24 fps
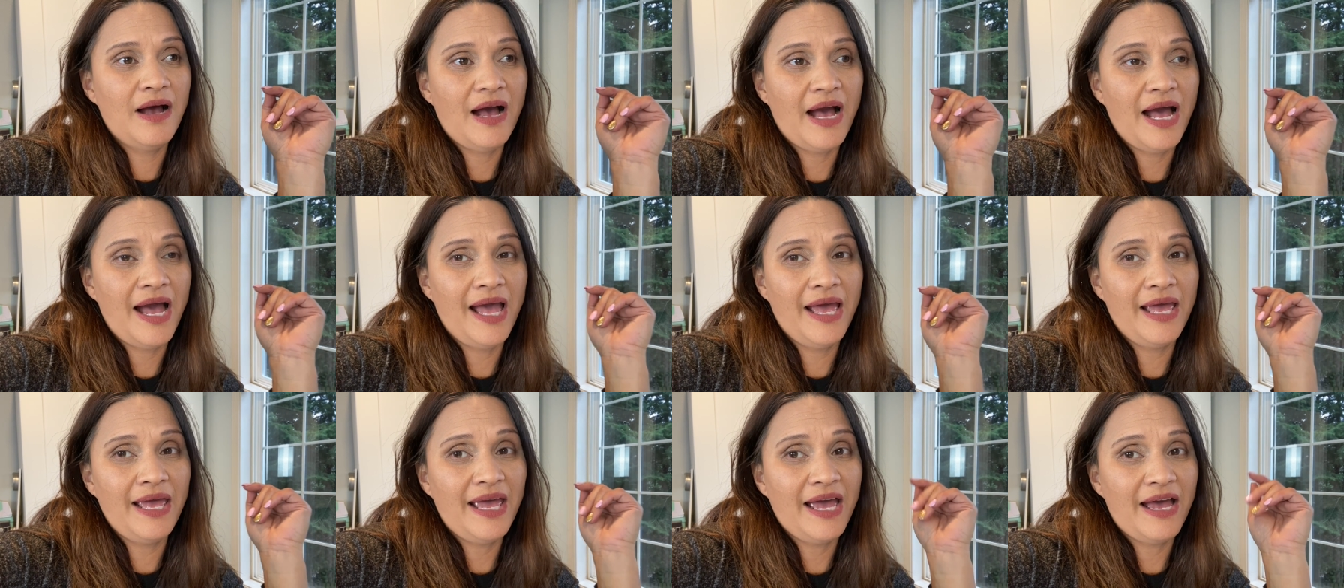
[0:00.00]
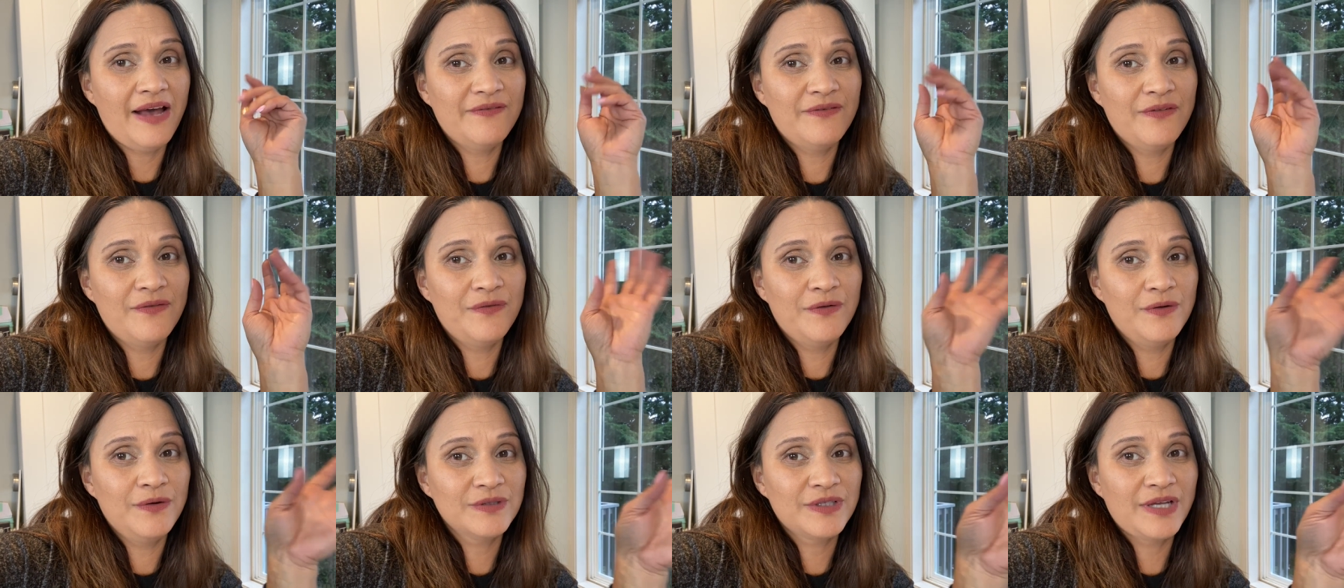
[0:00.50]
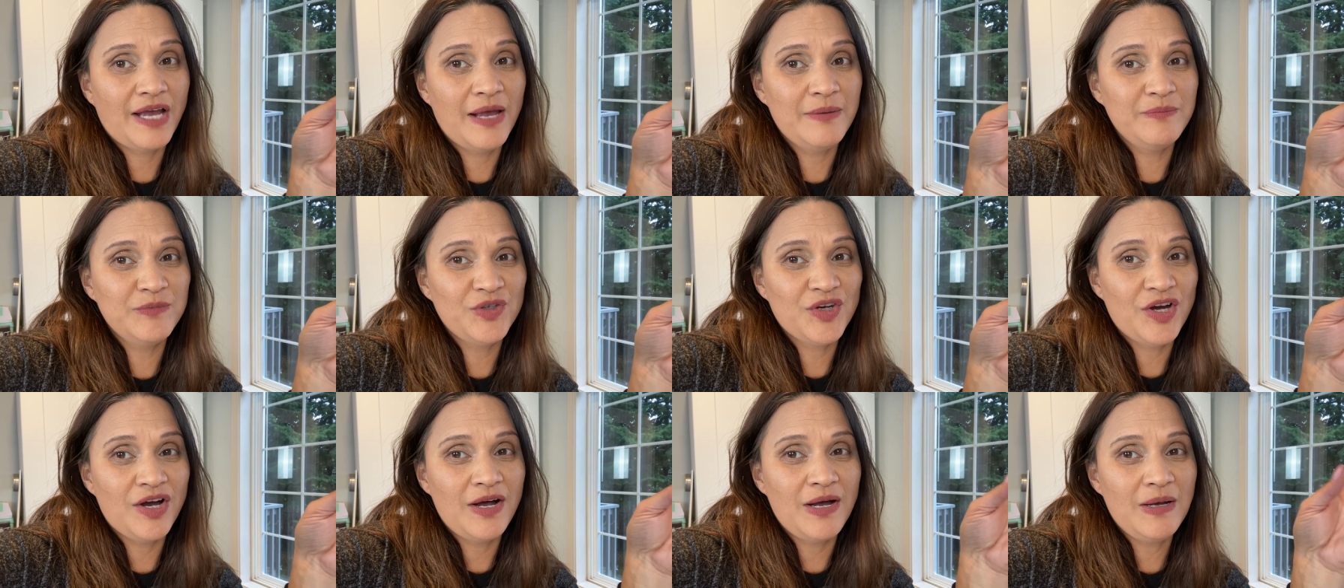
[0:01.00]
I have a
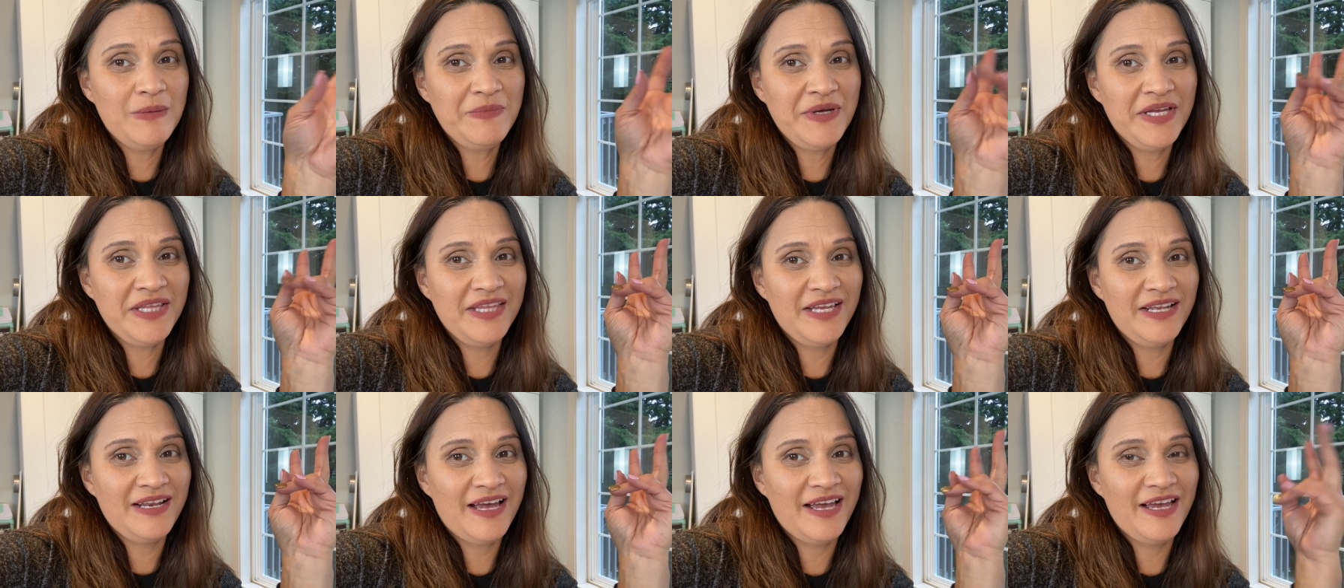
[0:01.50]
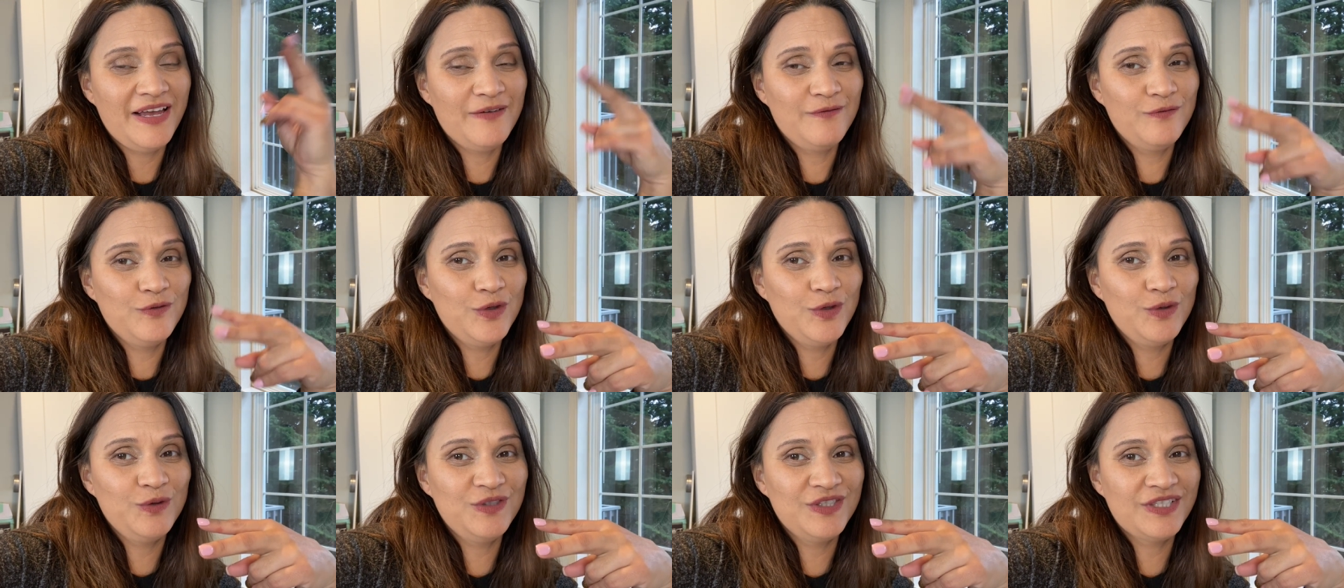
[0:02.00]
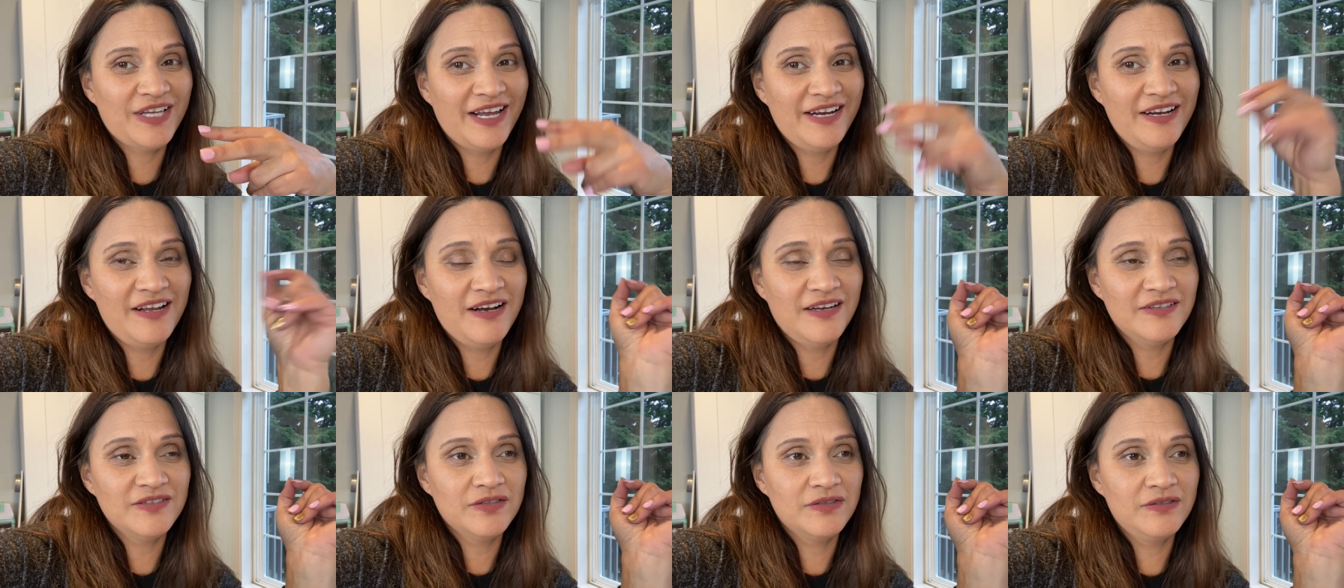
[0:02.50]
full-time job and then I have two side
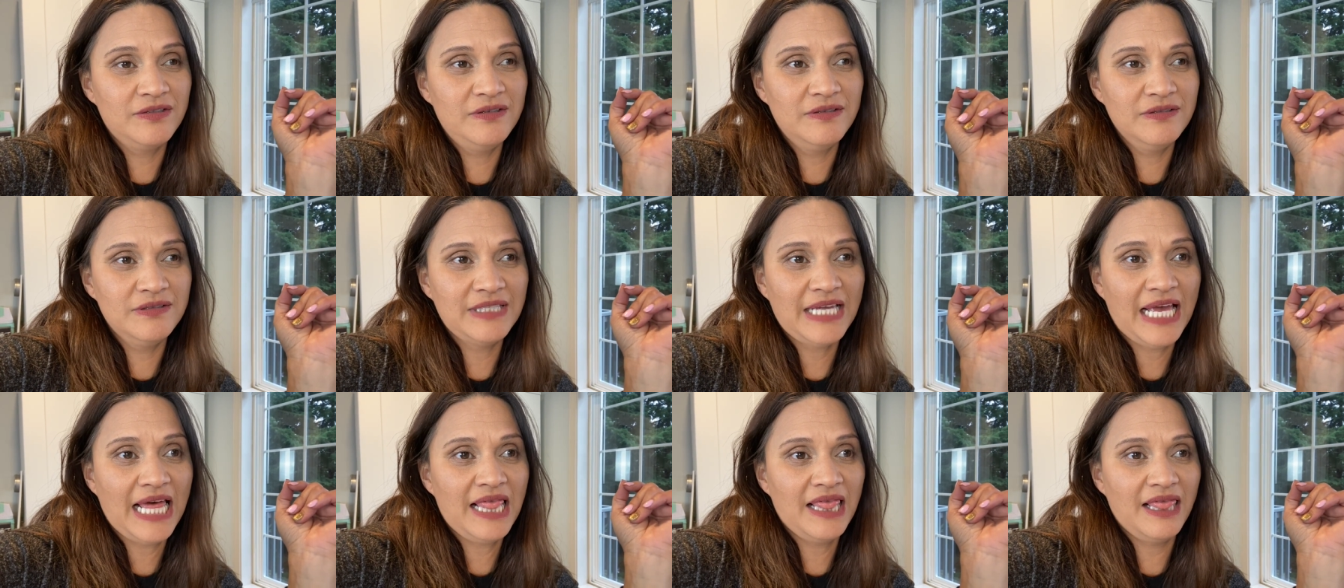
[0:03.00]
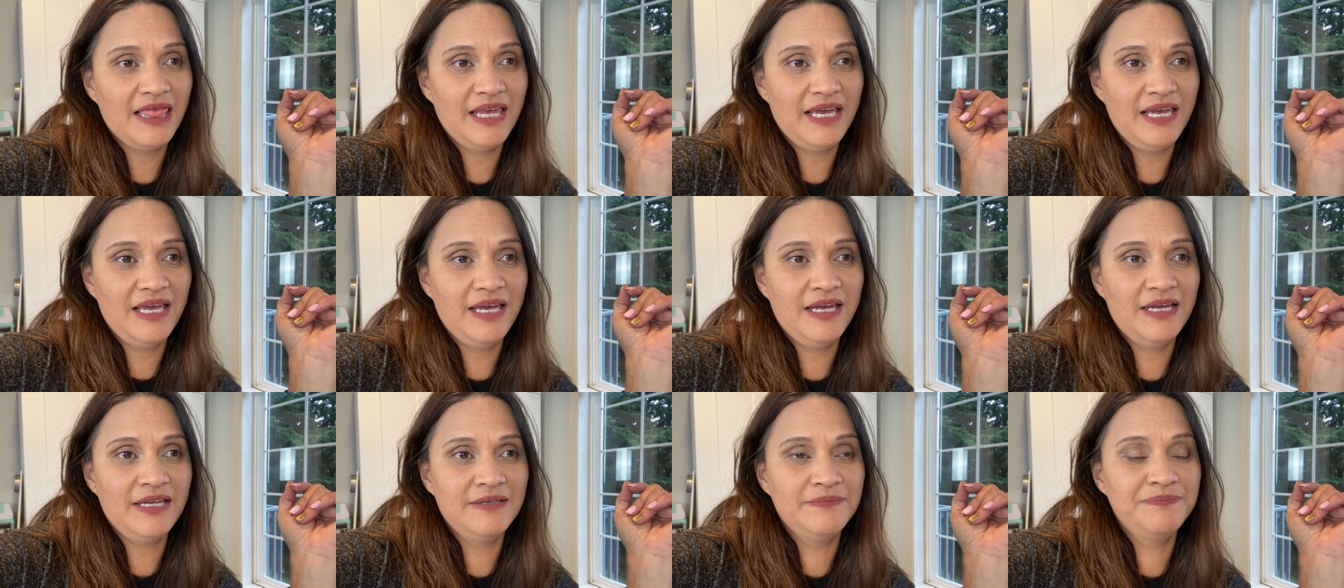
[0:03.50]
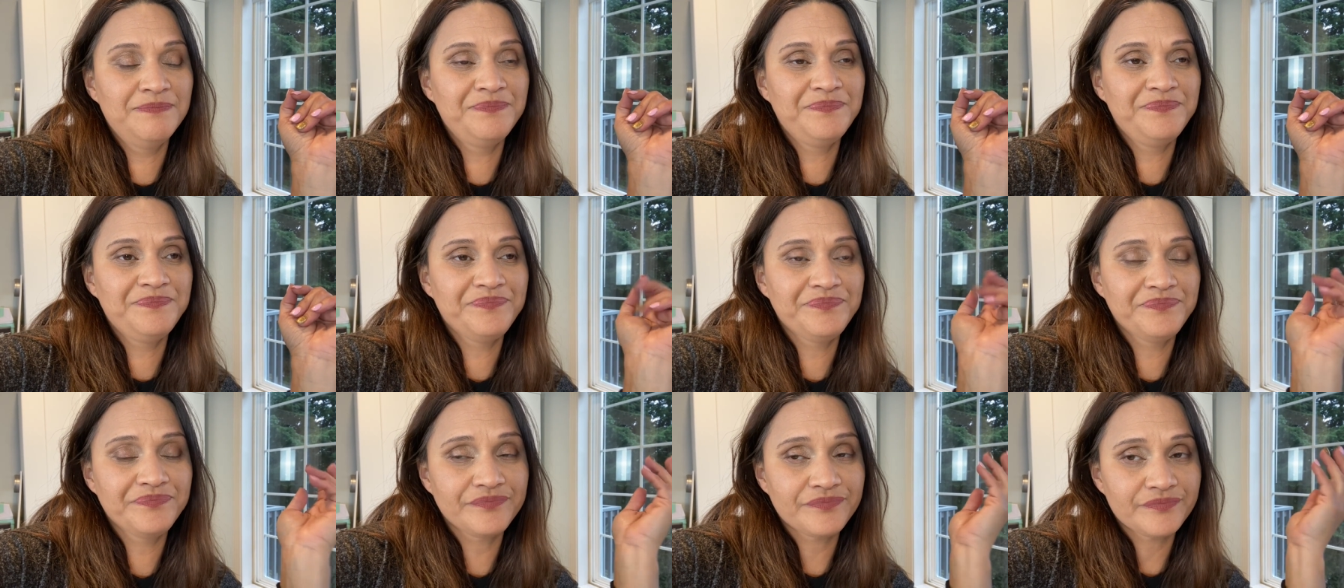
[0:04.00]
hustles and then